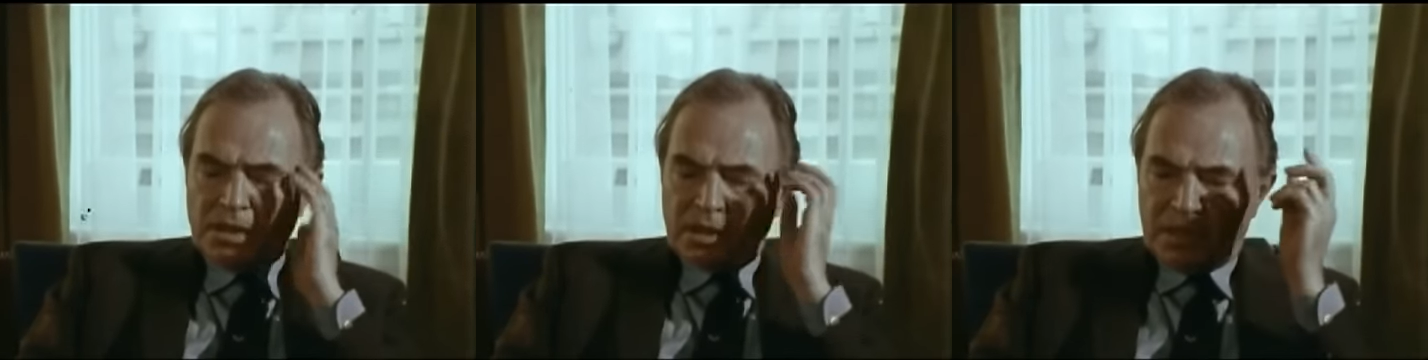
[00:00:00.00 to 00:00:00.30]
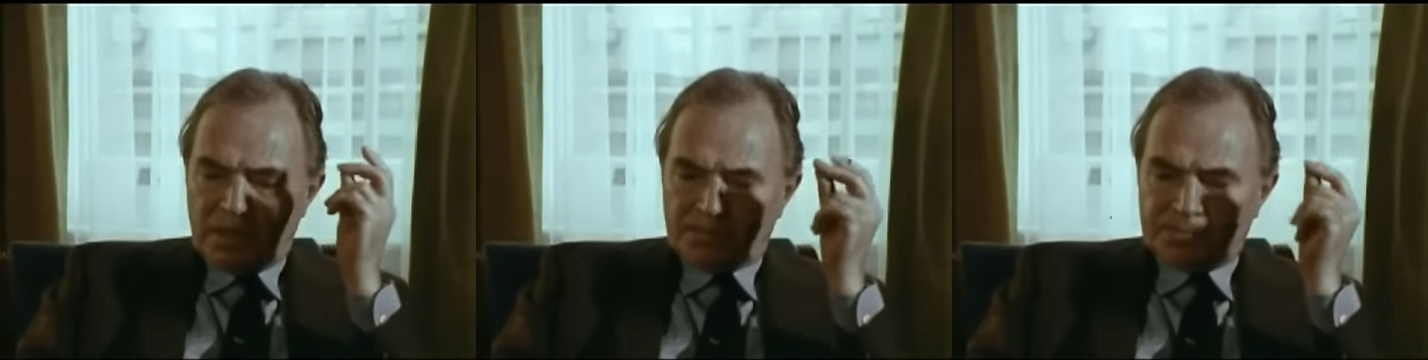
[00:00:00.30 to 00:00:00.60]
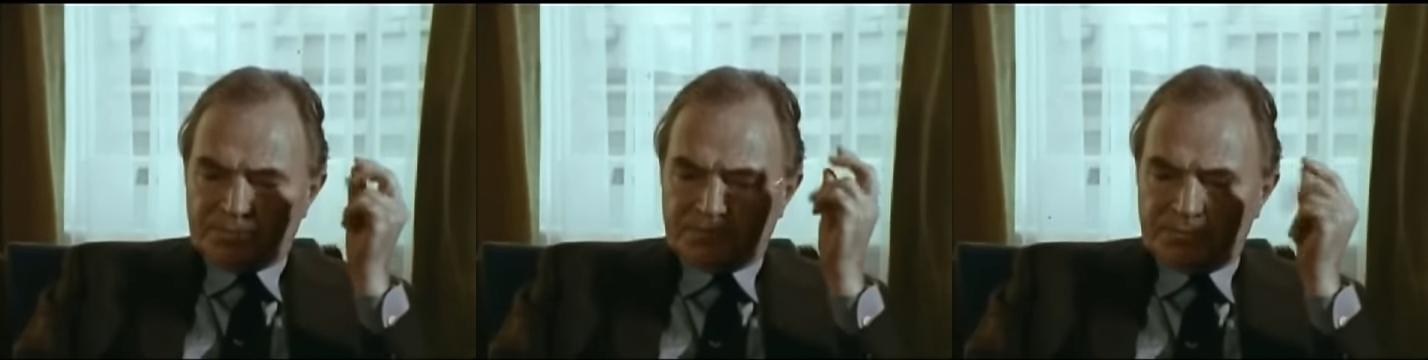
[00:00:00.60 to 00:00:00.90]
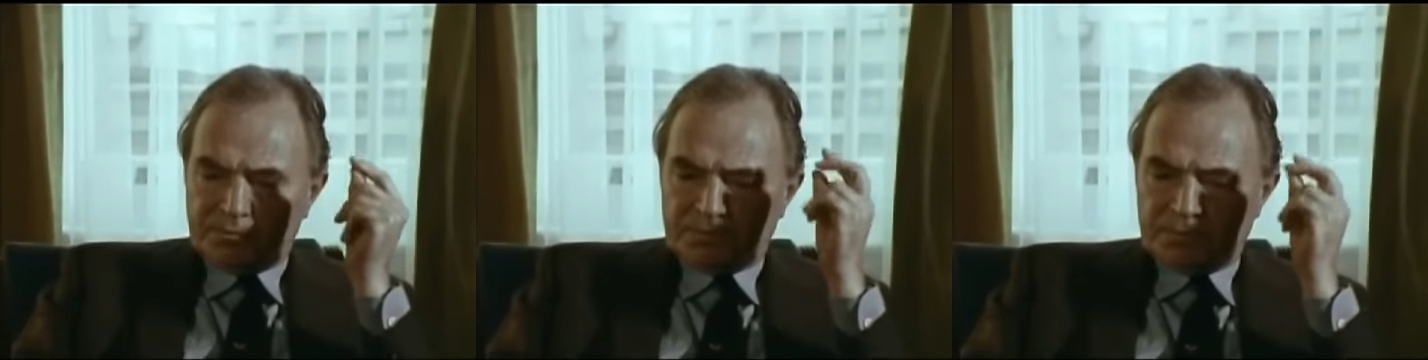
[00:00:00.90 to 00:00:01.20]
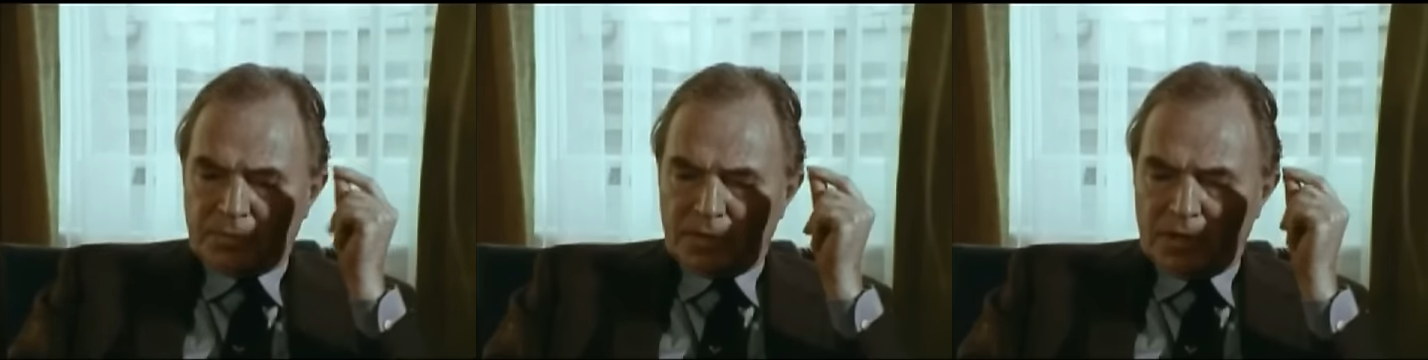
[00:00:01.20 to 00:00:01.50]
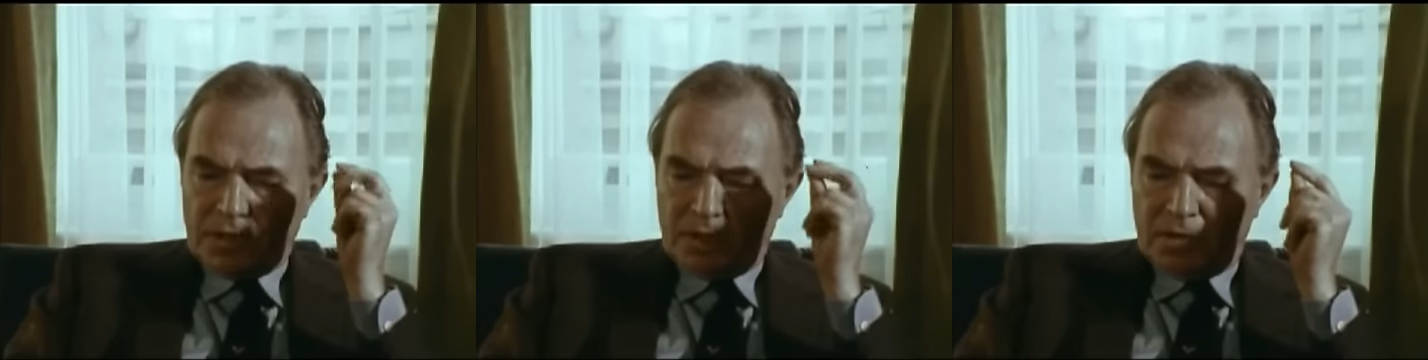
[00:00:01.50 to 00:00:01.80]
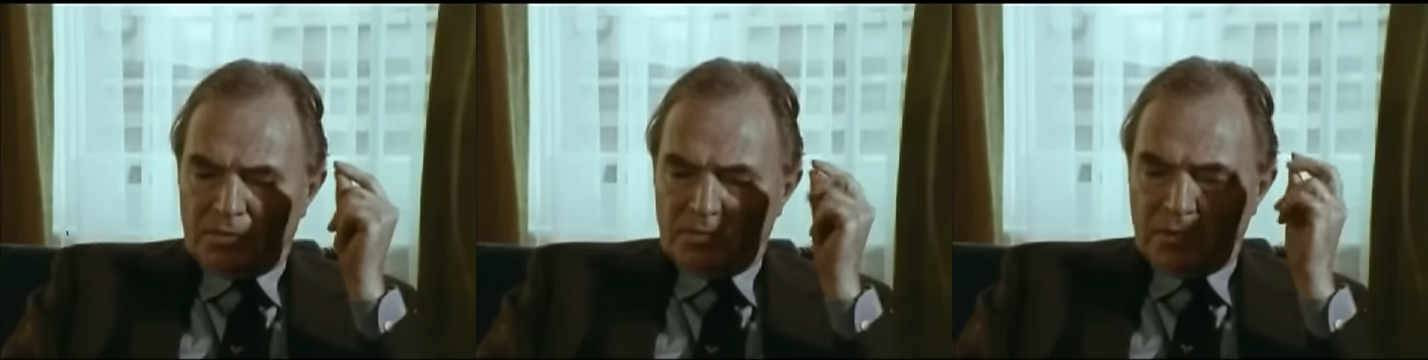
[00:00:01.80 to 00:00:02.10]
Um,
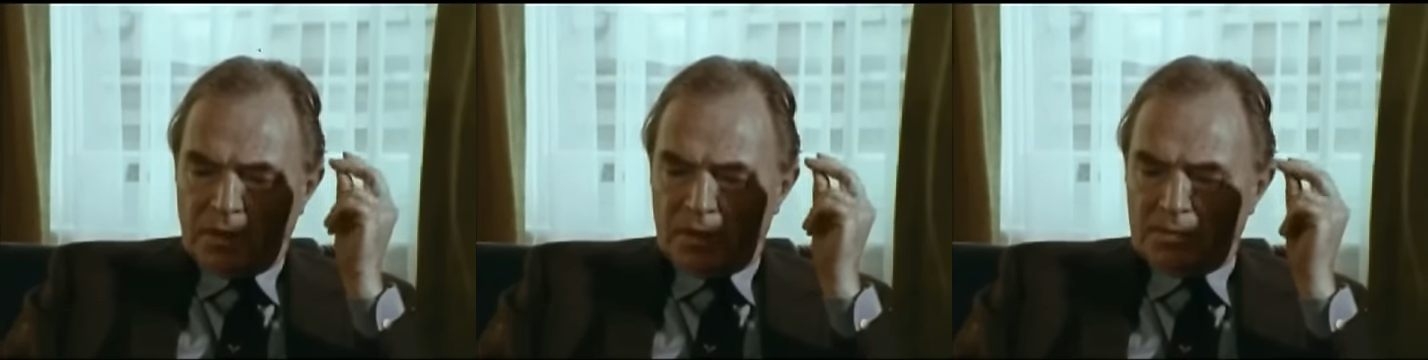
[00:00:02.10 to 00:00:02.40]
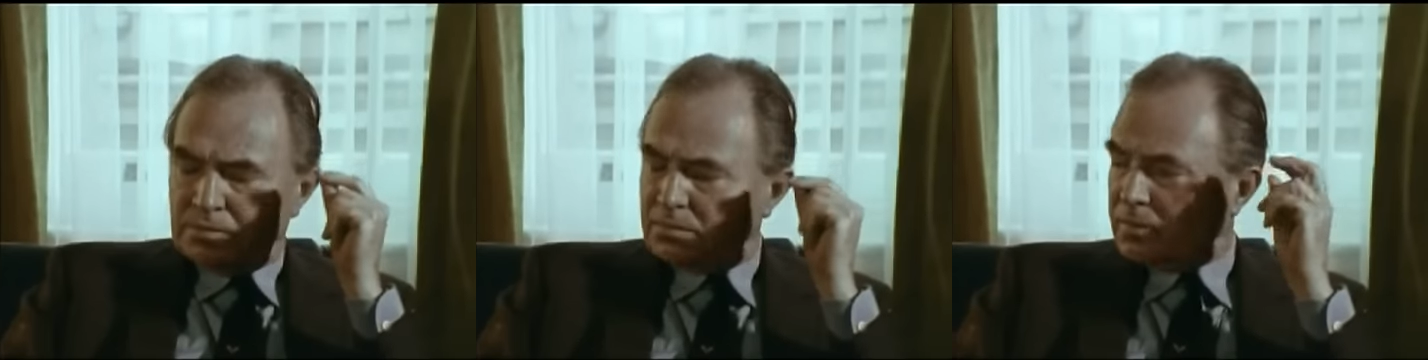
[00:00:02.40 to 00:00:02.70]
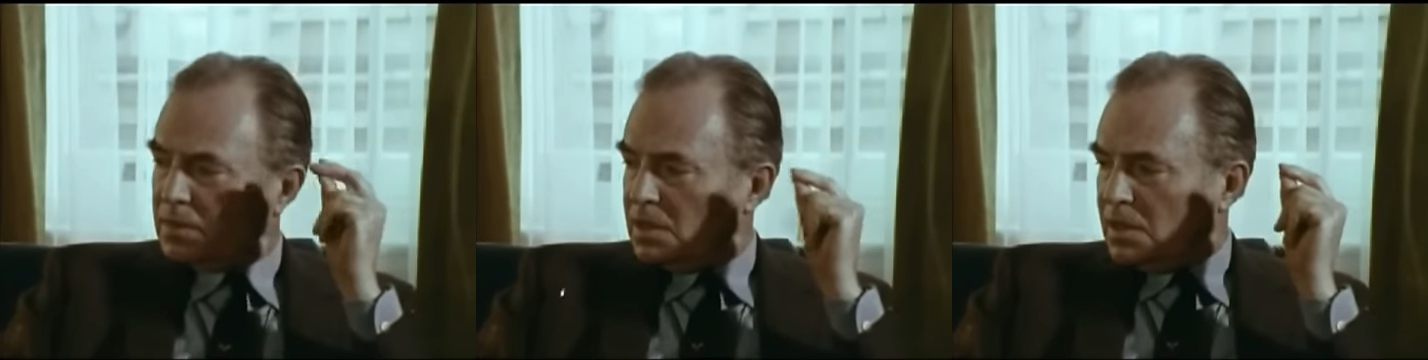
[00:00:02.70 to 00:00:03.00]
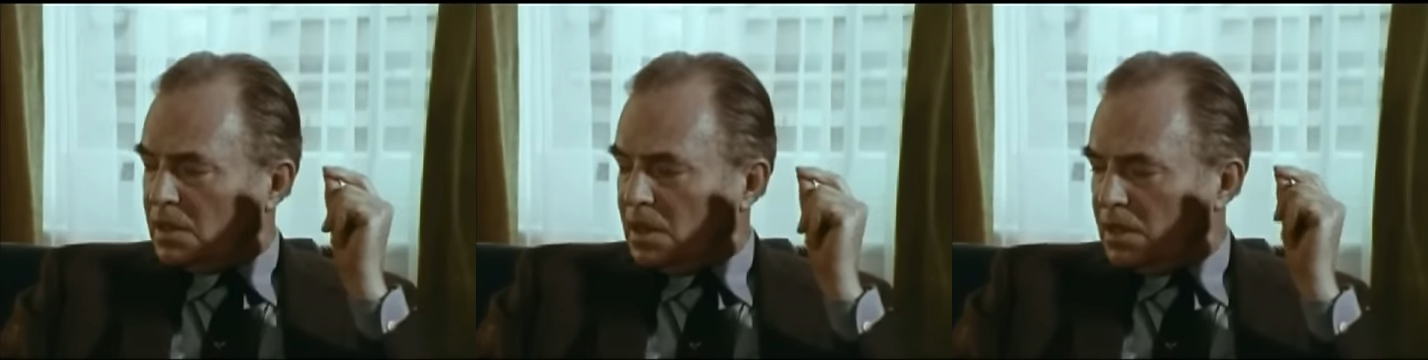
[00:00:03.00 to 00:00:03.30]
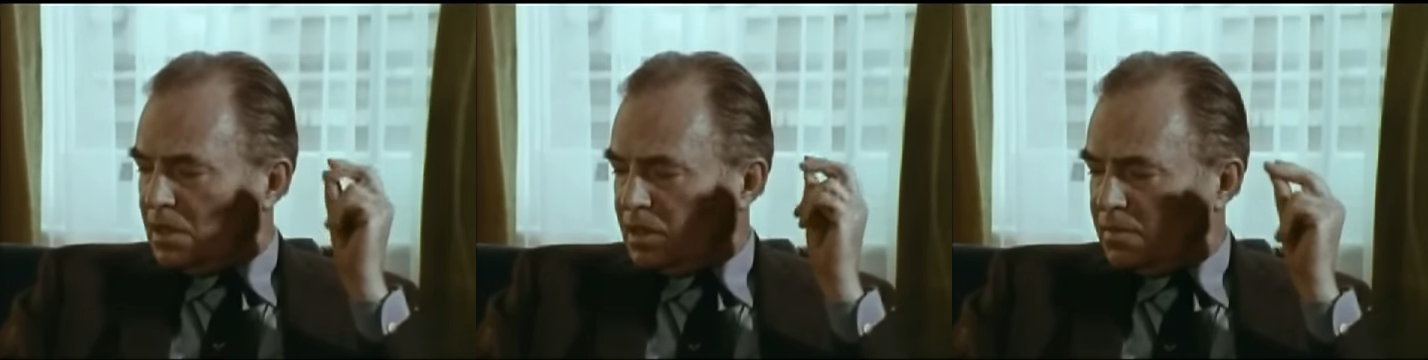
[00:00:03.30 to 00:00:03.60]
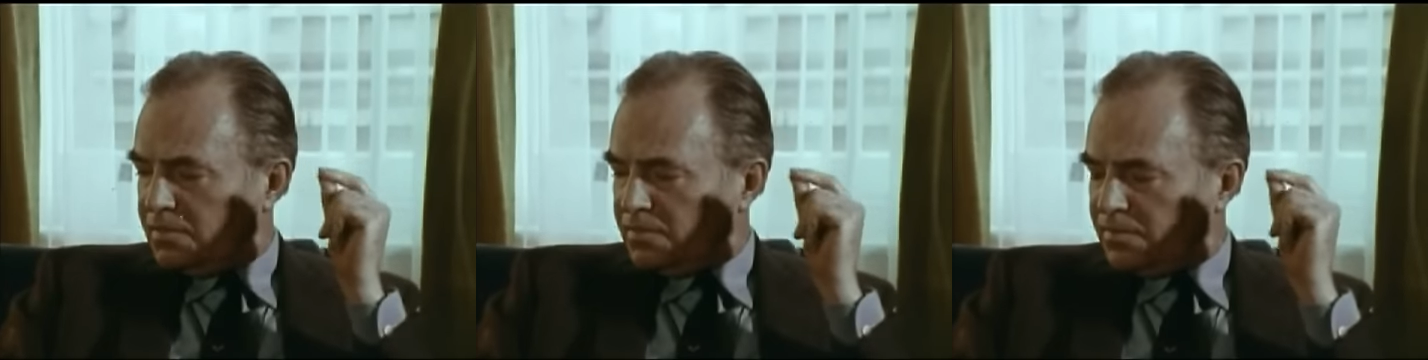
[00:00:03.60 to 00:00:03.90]
my, um, um,